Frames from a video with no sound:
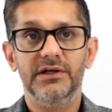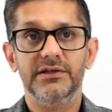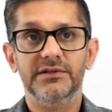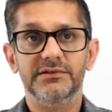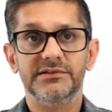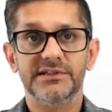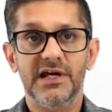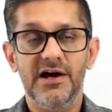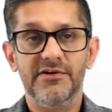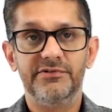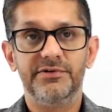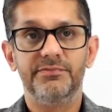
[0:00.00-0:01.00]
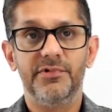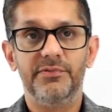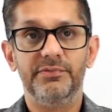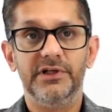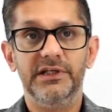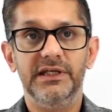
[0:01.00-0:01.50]
staffed
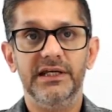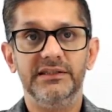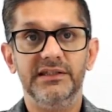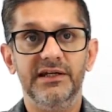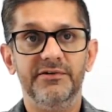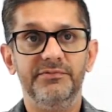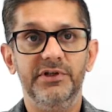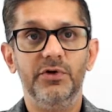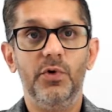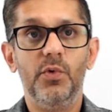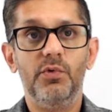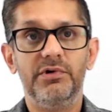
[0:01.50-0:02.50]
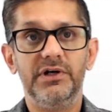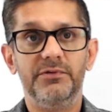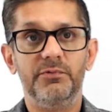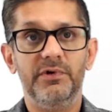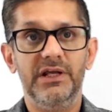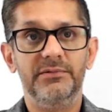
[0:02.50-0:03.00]
properly, and they have been
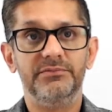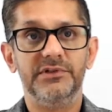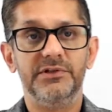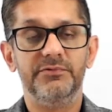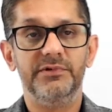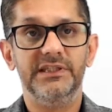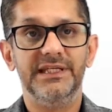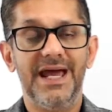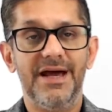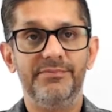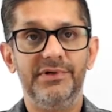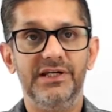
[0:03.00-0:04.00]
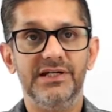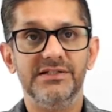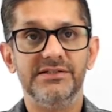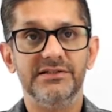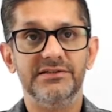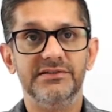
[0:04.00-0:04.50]
overwhelmed with
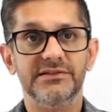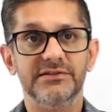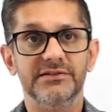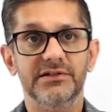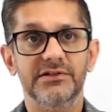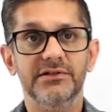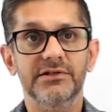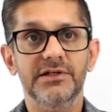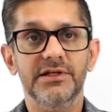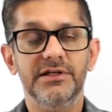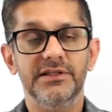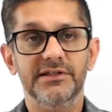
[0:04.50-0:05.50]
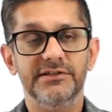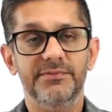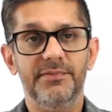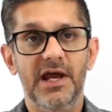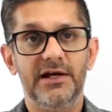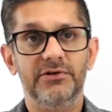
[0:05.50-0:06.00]
applications. So there's a
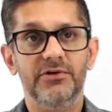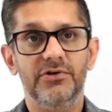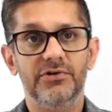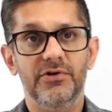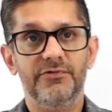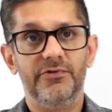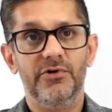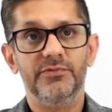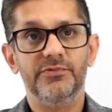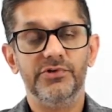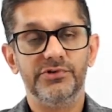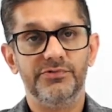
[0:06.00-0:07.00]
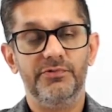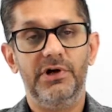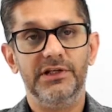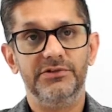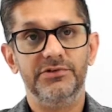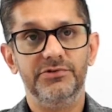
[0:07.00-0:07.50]
backlog of almost
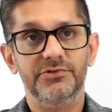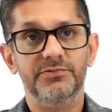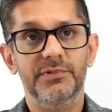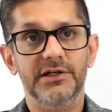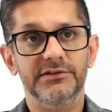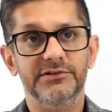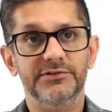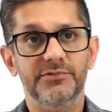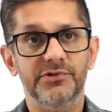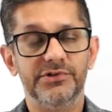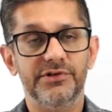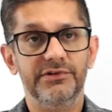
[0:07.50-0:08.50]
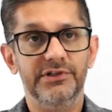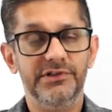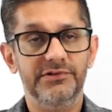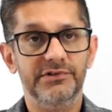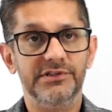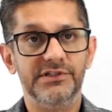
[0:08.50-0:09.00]
1 to 2 months, most of the
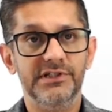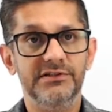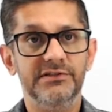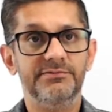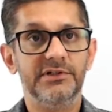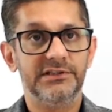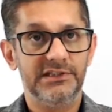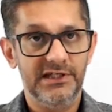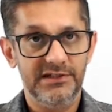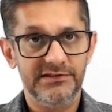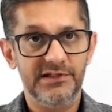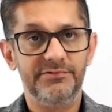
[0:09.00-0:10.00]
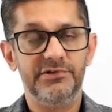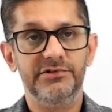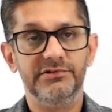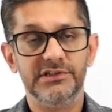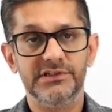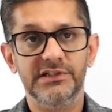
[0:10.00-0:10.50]
universities, but there are some
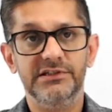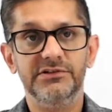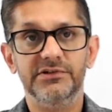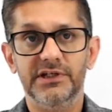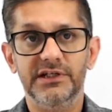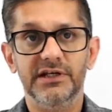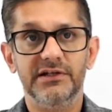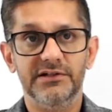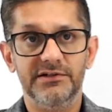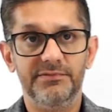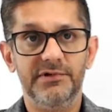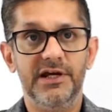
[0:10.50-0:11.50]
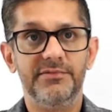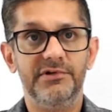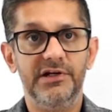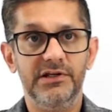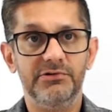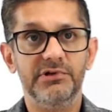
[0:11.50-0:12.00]
universities you can get a reply
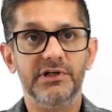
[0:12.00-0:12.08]
pretty quick,